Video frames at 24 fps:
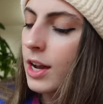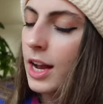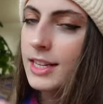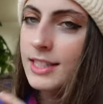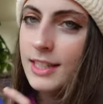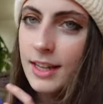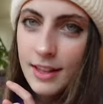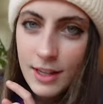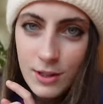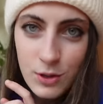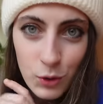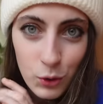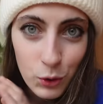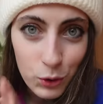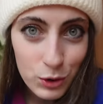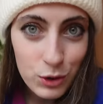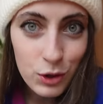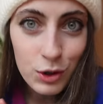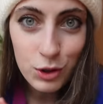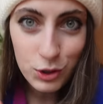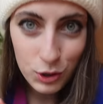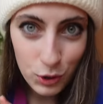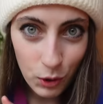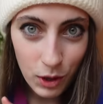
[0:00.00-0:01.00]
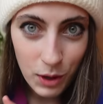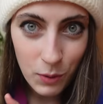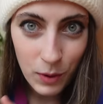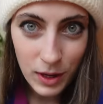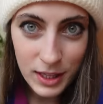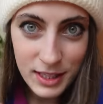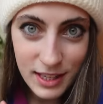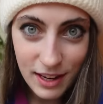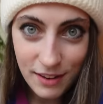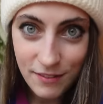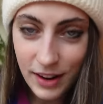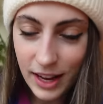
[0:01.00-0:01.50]
guys that there's also soy
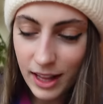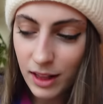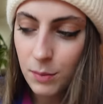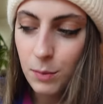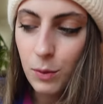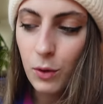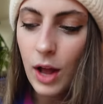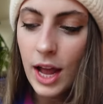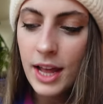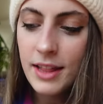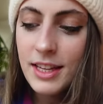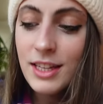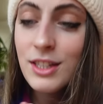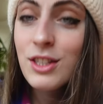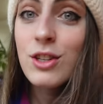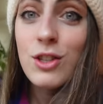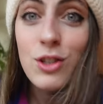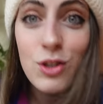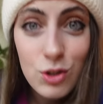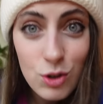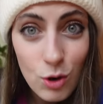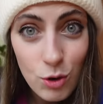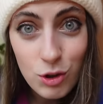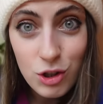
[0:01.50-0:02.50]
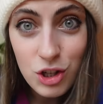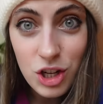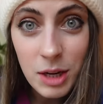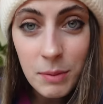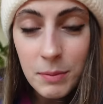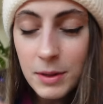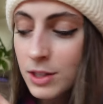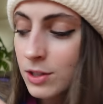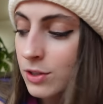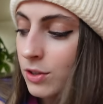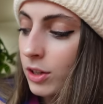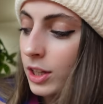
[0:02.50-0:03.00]
ones available and this is so
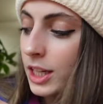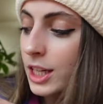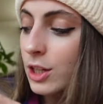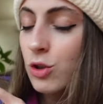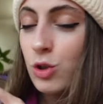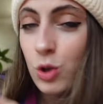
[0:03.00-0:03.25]
cheap. This is only